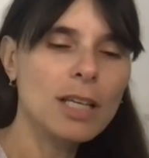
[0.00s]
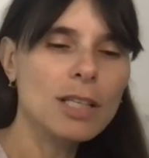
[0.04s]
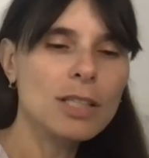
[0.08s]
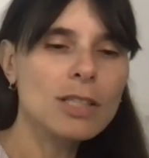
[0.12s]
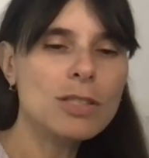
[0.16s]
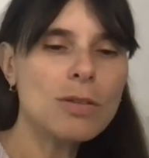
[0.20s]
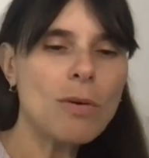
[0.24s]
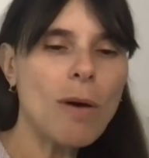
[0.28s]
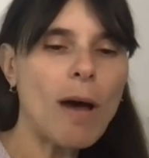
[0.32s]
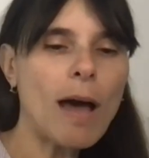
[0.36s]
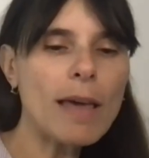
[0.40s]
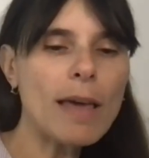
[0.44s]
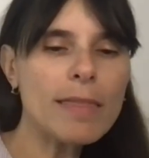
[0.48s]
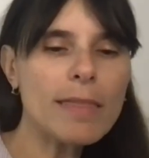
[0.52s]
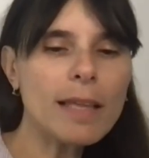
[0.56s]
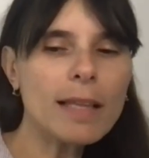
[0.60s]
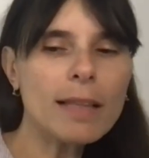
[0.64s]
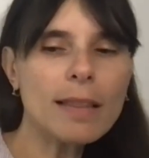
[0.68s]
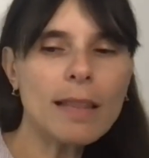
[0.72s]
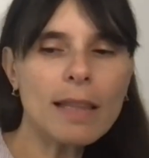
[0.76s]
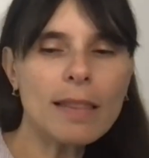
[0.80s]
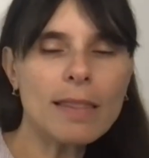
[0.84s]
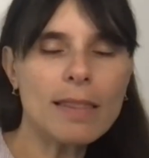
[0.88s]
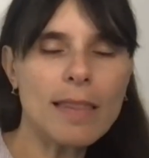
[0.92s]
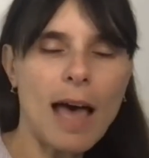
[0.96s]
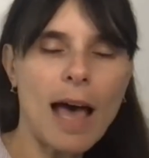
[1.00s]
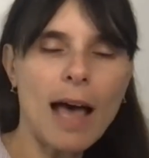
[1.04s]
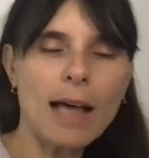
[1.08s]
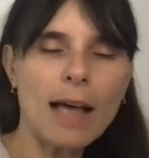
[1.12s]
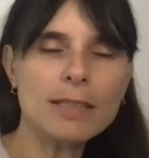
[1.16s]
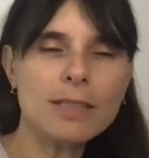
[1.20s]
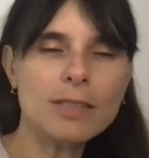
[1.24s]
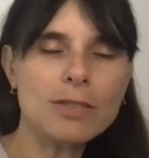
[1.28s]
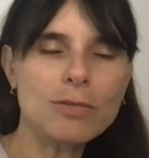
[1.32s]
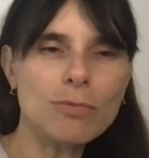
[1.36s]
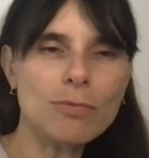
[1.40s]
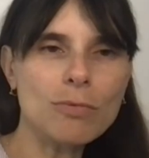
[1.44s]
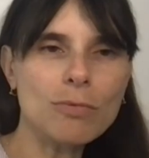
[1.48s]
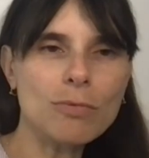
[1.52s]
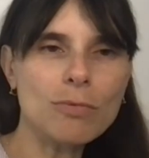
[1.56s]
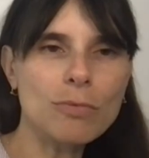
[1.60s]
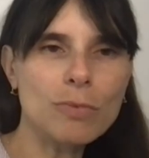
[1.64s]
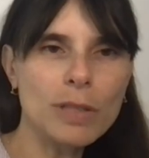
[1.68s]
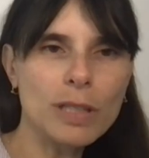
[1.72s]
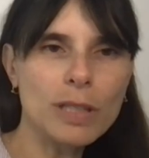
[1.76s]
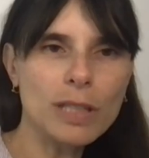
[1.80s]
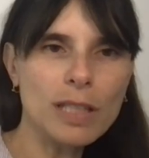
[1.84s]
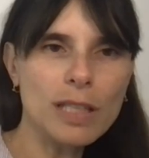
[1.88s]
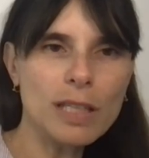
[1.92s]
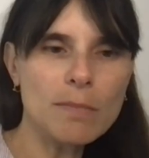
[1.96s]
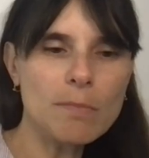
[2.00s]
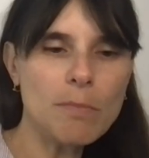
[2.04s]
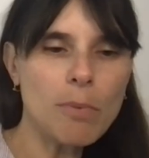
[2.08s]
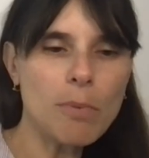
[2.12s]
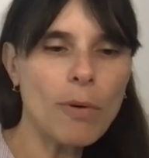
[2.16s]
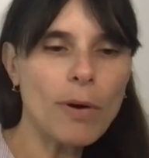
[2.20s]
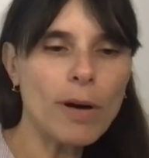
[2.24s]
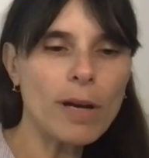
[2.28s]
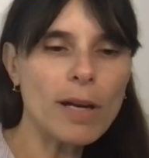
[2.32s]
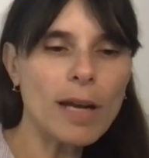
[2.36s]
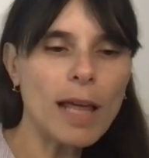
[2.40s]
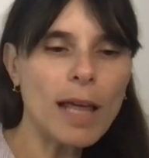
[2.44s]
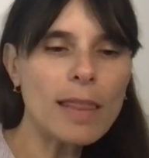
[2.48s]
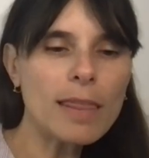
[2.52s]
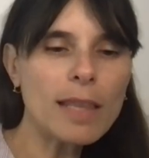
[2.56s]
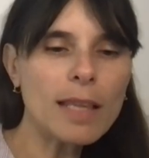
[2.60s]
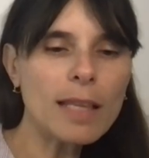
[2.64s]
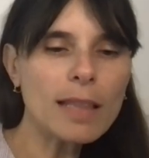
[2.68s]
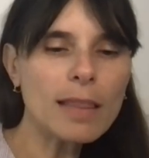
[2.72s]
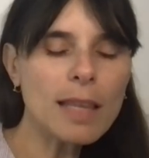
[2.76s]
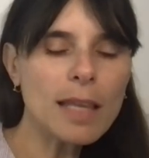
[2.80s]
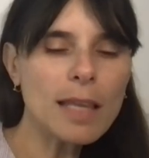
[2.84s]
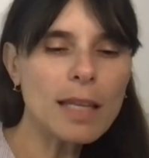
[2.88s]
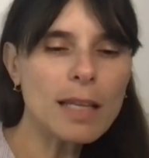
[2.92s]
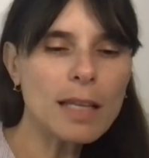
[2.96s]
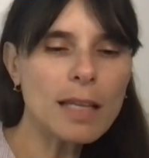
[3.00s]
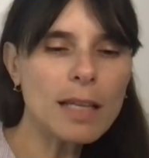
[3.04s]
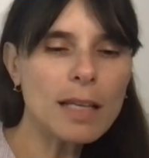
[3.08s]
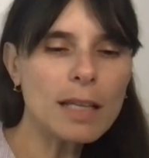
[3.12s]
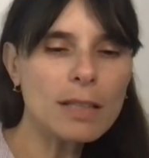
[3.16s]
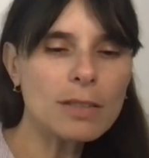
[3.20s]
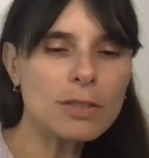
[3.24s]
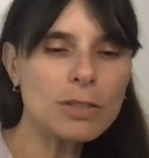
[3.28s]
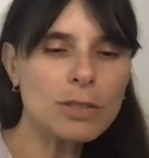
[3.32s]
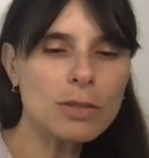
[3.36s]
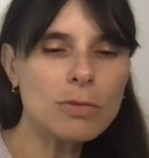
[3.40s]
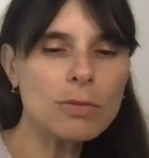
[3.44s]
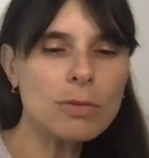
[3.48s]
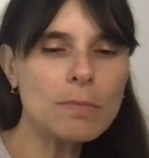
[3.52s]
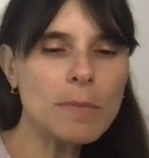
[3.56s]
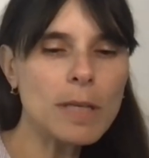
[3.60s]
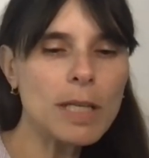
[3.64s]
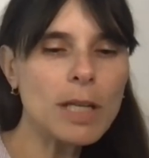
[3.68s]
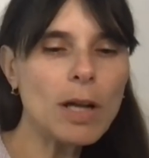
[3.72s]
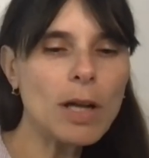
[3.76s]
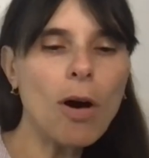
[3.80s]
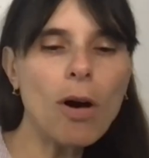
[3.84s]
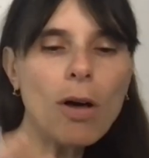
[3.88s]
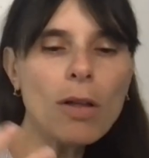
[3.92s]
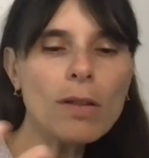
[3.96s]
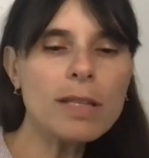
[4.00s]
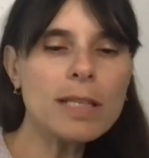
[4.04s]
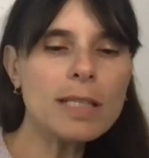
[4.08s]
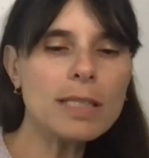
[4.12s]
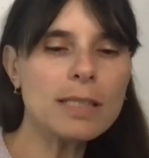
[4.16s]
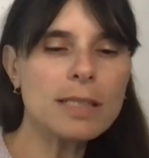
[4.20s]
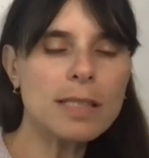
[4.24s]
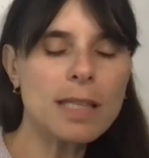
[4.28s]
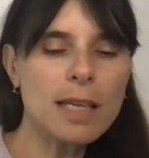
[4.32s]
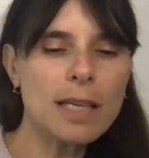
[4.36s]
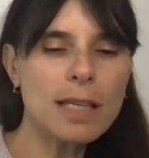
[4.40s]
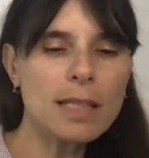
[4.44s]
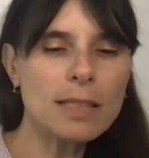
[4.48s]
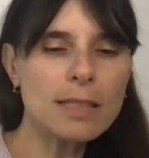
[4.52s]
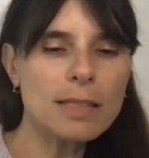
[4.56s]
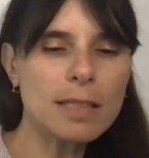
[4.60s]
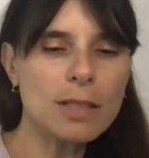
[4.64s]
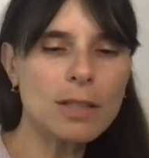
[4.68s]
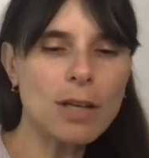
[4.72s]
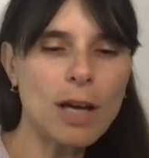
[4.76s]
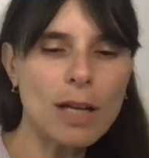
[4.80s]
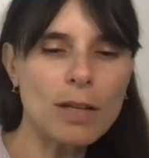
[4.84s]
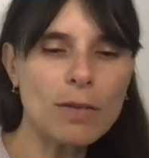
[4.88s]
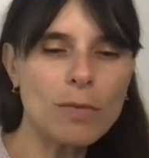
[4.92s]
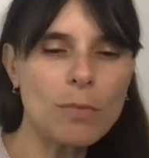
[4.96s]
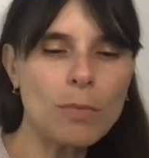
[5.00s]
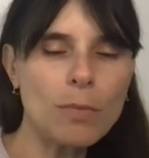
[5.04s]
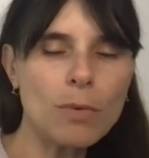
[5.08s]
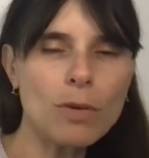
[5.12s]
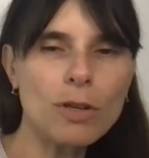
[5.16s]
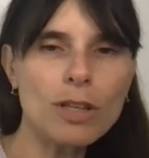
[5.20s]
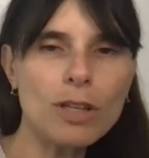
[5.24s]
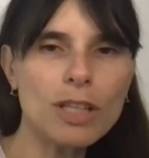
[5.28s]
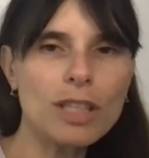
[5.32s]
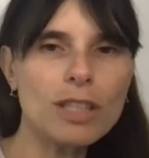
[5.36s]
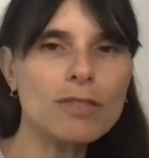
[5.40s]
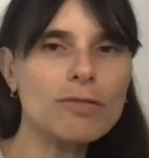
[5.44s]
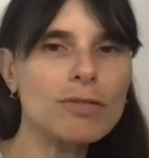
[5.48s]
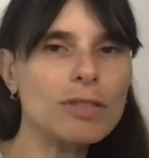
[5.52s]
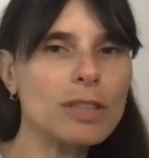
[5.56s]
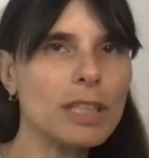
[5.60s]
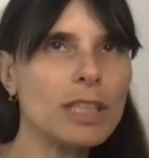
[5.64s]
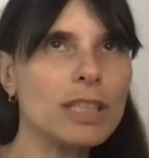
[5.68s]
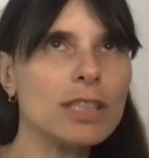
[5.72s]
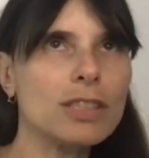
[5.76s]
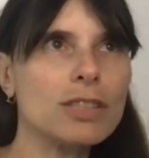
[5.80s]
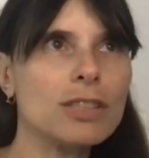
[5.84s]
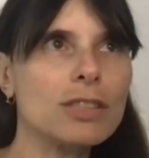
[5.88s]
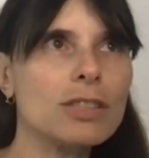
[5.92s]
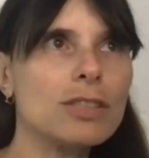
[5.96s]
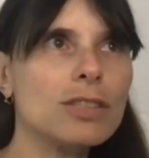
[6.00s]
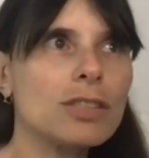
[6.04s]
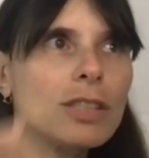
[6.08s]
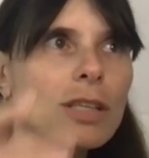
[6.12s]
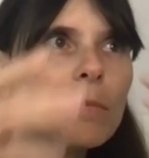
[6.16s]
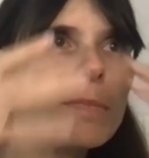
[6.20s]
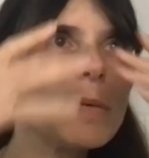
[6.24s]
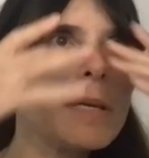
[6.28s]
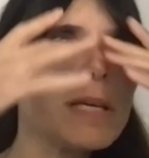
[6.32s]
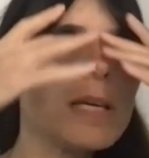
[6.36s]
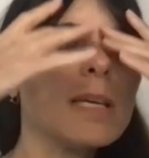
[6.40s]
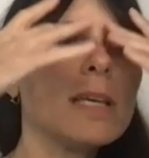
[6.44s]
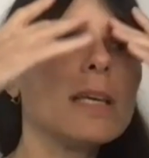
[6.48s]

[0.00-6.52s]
So I think that that's really important. I think that attunement, all these things that kind of work in a relationship,